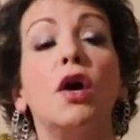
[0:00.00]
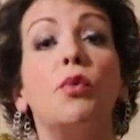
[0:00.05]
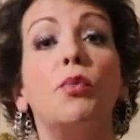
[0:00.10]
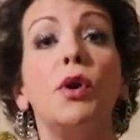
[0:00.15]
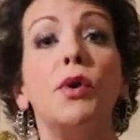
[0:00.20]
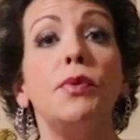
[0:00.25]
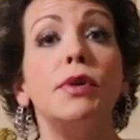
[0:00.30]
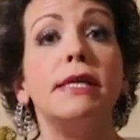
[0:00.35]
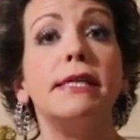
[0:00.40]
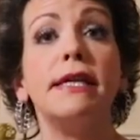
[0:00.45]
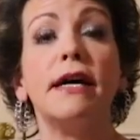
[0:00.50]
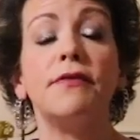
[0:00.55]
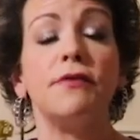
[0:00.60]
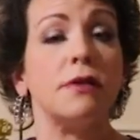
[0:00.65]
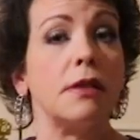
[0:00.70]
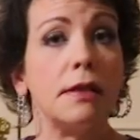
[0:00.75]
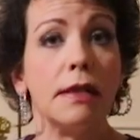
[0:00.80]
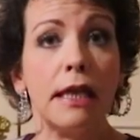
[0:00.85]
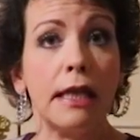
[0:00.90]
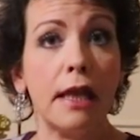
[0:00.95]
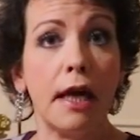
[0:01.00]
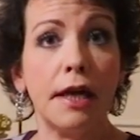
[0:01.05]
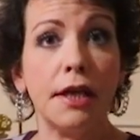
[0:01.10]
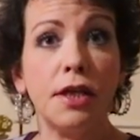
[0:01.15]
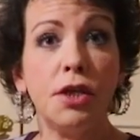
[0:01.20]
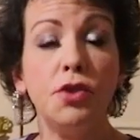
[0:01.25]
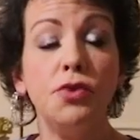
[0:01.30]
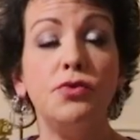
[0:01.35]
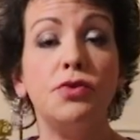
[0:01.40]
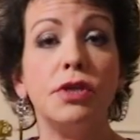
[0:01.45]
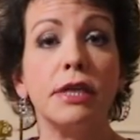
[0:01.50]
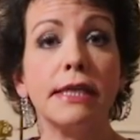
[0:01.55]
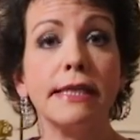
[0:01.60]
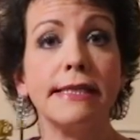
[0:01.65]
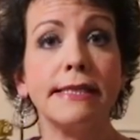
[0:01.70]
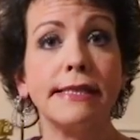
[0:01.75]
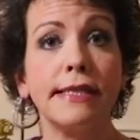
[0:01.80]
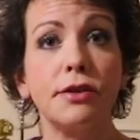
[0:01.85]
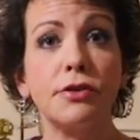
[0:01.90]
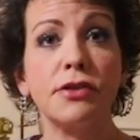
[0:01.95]
We would definitely like you to
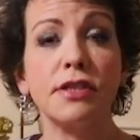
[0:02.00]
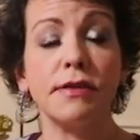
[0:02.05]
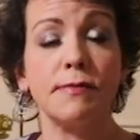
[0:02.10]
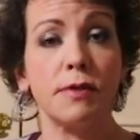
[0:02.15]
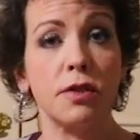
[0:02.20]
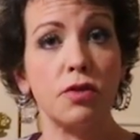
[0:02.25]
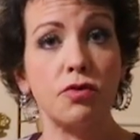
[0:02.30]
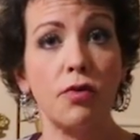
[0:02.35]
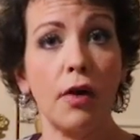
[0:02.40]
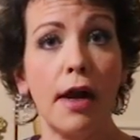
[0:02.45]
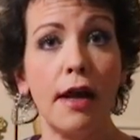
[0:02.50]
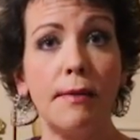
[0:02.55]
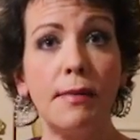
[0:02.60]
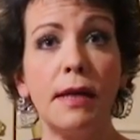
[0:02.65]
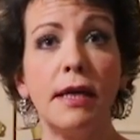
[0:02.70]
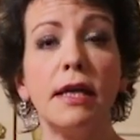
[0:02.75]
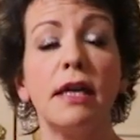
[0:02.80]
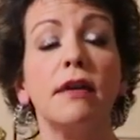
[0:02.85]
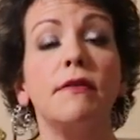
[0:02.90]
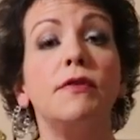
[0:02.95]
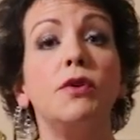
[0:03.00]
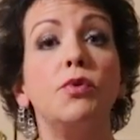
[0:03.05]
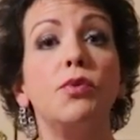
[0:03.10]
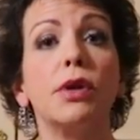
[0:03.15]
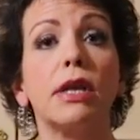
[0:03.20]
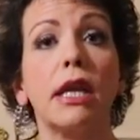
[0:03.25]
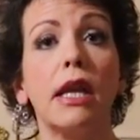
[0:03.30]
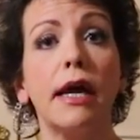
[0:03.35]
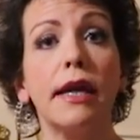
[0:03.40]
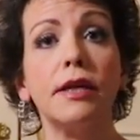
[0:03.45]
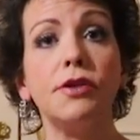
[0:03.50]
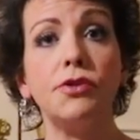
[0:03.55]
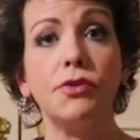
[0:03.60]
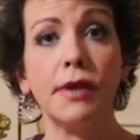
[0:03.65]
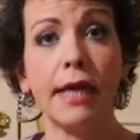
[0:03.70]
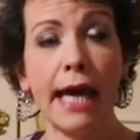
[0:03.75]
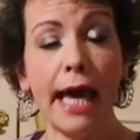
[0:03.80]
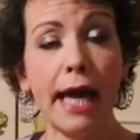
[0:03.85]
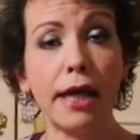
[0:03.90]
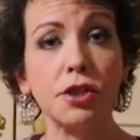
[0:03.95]
consider subscribing if you would like to
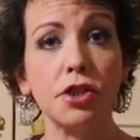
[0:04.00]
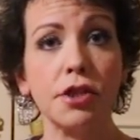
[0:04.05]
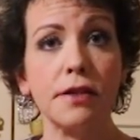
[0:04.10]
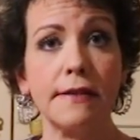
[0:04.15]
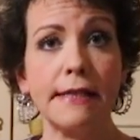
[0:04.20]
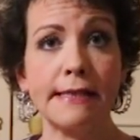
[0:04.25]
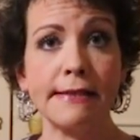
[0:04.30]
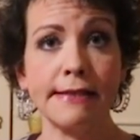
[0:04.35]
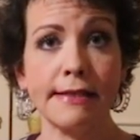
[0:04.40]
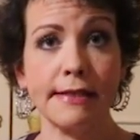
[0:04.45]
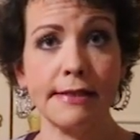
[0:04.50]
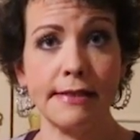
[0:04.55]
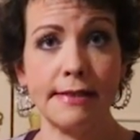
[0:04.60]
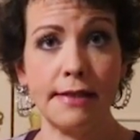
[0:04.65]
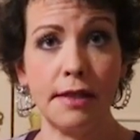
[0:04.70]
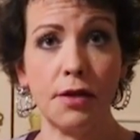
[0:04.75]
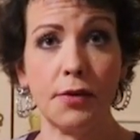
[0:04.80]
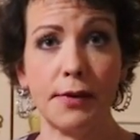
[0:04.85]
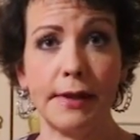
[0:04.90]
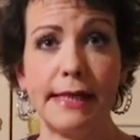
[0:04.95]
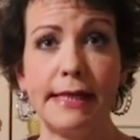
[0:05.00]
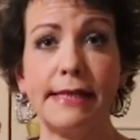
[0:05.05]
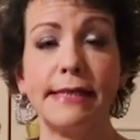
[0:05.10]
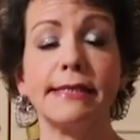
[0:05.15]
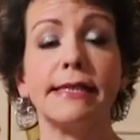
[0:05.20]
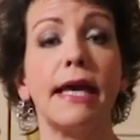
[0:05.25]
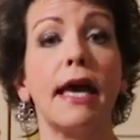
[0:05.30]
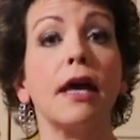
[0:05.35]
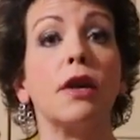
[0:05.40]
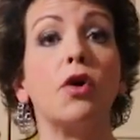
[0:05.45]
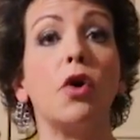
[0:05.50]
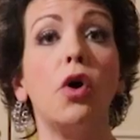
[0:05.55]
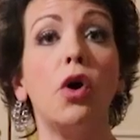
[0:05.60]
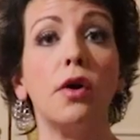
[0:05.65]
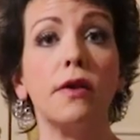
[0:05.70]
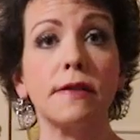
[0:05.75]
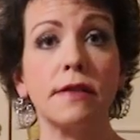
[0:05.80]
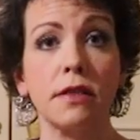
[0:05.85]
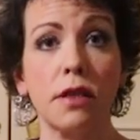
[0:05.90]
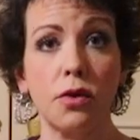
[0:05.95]
catch this series and
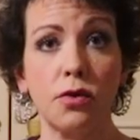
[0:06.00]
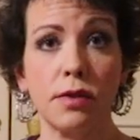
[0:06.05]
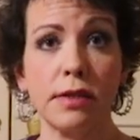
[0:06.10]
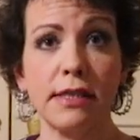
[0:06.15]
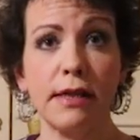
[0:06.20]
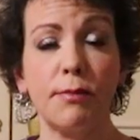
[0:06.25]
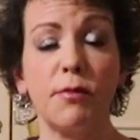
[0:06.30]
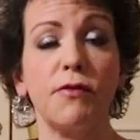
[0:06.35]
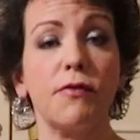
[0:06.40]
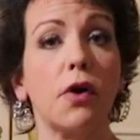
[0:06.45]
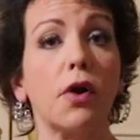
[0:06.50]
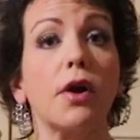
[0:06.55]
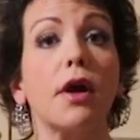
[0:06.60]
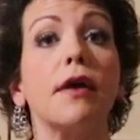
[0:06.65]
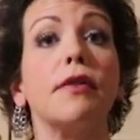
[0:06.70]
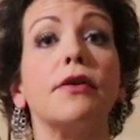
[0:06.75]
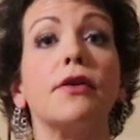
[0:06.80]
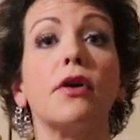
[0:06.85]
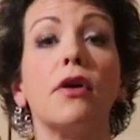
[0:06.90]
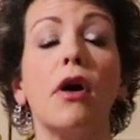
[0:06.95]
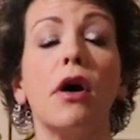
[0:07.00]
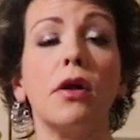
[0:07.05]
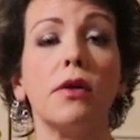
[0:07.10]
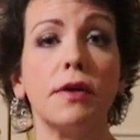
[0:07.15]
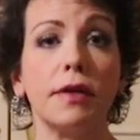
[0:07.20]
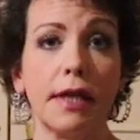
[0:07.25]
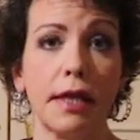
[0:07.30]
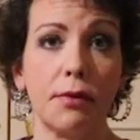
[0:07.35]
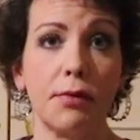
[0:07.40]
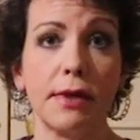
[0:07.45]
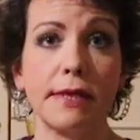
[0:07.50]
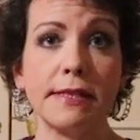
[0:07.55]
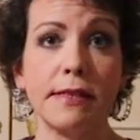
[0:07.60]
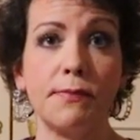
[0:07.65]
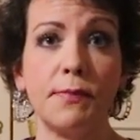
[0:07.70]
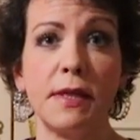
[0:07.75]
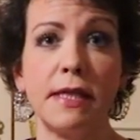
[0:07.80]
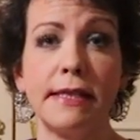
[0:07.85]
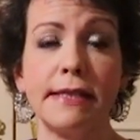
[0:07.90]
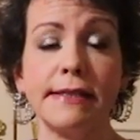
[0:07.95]
also some of our other holiday
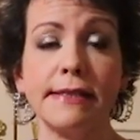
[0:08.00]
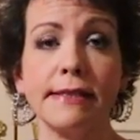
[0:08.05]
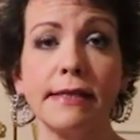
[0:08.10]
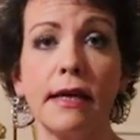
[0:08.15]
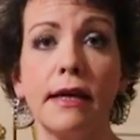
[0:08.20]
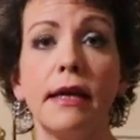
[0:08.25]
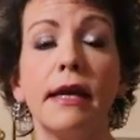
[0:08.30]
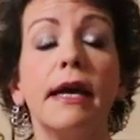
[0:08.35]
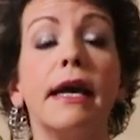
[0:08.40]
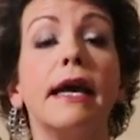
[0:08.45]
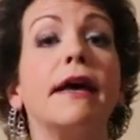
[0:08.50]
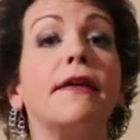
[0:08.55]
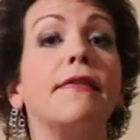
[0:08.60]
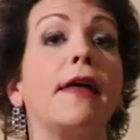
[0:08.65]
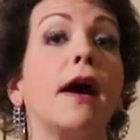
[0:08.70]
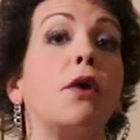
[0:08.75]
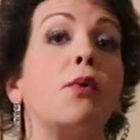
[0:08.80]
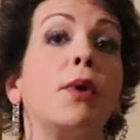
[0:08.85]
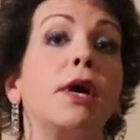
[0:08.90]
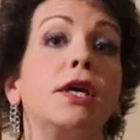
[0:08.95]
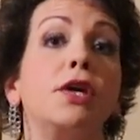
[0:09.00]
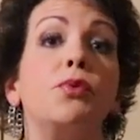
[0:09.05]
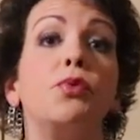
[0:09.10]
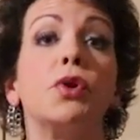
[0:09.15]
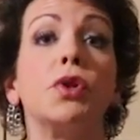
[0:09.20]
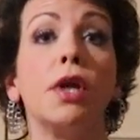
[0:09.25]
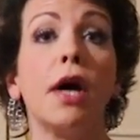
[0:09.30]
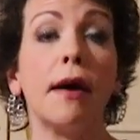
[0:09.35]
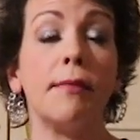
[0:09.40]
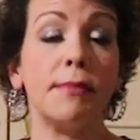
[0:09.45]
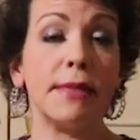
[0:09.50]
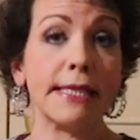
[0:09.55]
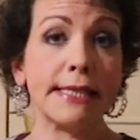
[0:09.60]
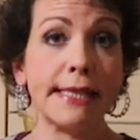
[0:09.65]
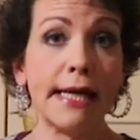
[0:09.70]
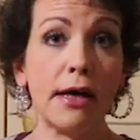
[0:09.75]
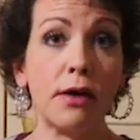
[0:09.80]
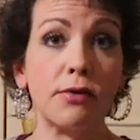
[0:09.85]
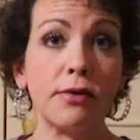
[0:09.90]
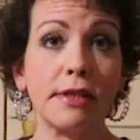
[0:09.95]
recipes. That way you will not miss
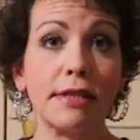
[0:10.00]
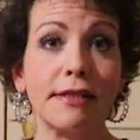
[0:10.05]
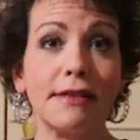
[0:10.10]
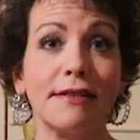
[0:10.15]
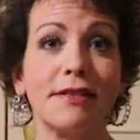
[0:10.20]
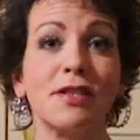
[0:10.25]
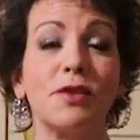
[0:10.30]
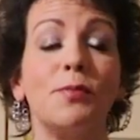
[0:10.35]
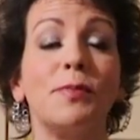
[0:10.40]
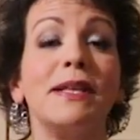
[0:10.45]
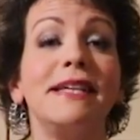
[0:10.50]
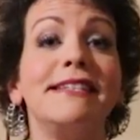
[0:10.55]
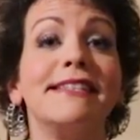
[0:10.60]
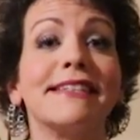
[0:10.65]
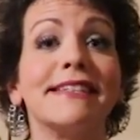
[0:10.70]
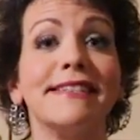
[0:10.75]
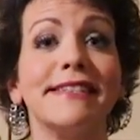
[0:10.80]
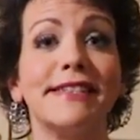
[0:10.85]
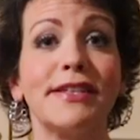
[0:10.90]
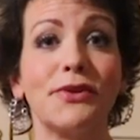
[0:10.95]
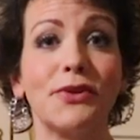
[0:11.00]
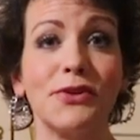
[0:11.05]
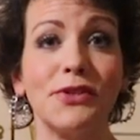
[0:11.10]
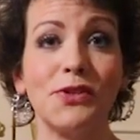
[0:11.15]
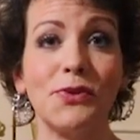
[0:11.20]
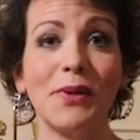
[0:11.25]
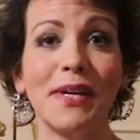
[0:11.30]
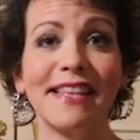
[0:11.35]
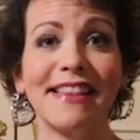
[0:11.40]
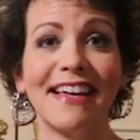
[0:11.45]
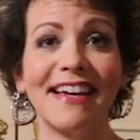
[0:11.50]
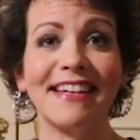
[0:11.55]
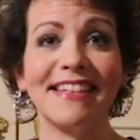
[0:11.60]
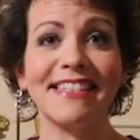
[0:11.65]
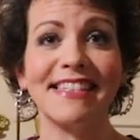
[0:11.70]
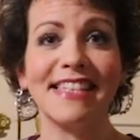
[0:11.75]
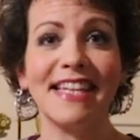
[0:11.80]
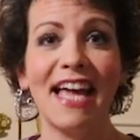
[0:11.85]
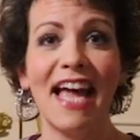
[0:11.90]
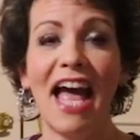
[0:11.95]
out, so please consider doing
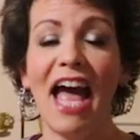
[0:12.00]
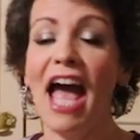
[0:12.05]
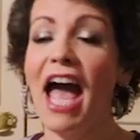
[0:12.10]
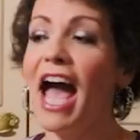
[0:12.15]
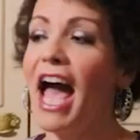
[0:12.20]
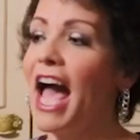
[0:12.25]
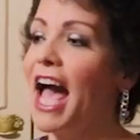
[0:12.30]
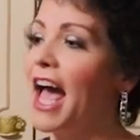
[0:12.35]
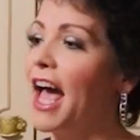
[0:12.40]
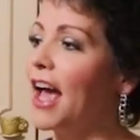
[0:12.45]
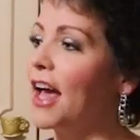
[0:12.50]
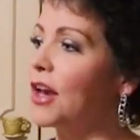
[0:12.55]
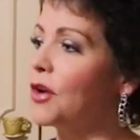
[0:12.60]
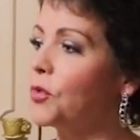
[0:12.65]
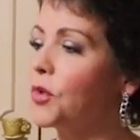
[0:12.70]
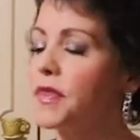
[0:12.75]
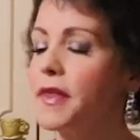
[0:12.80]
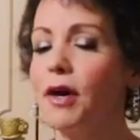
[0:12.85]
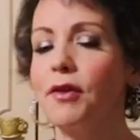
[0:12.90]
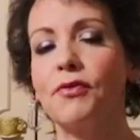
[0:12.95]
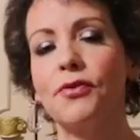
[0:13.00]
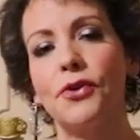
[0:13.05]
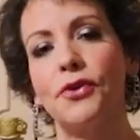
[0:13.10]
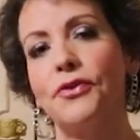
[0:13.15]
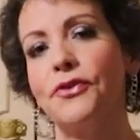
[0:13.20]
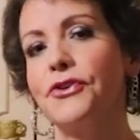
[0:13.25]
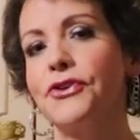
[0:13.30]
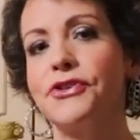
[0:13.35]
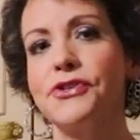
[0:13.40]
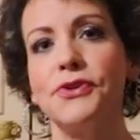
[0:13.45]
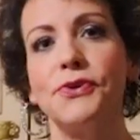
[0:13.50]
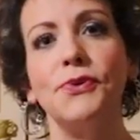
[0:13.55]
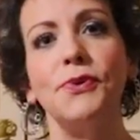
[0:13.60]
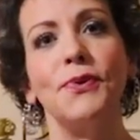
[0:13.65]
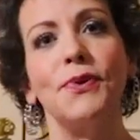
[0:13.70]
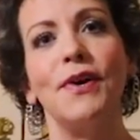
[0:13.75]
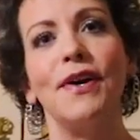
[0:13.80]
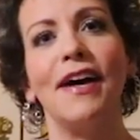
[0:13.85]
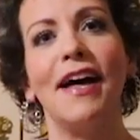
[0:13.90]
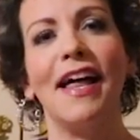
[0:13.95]
that. And without further
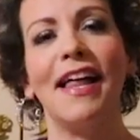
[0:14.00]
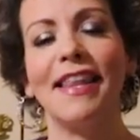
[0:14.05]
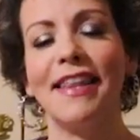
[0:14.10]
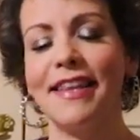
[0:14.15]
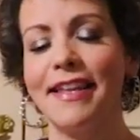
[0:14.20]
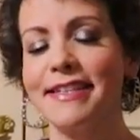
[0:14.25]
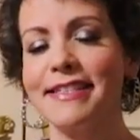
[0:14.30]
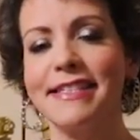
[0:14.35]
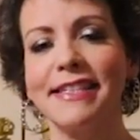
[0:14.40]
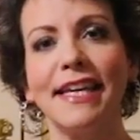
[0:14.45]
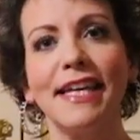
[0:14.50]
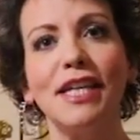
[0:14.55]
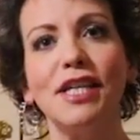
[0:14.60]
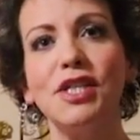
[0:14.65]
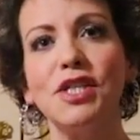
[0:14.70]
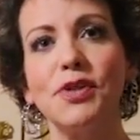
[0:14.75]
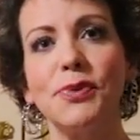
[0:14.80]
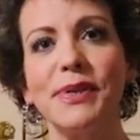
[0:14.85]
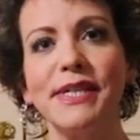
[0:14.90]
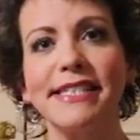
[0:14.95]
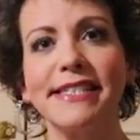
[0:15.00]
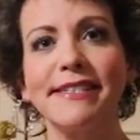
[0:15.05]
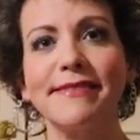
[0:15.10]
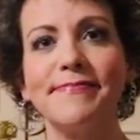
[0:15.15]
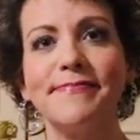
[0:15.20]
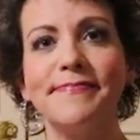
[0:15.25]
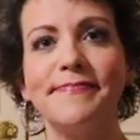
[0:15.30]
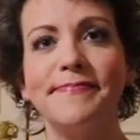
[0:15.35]
ado, let's get into it.